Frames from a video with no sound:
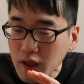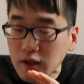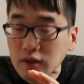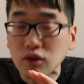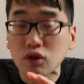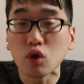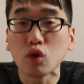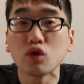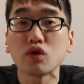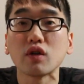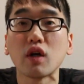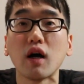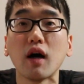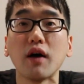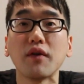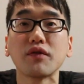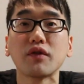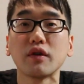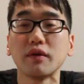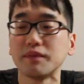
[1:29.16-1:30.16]
So
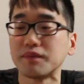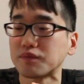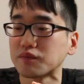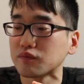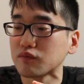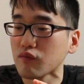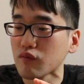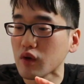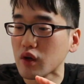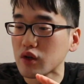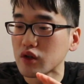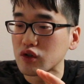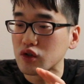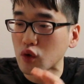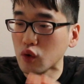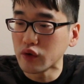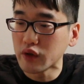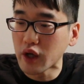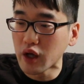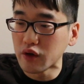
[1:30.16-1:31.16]
soft,
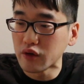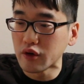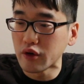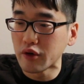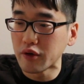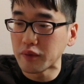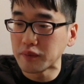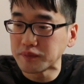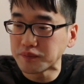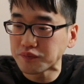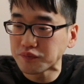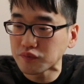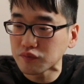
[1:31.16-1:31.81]
so tender,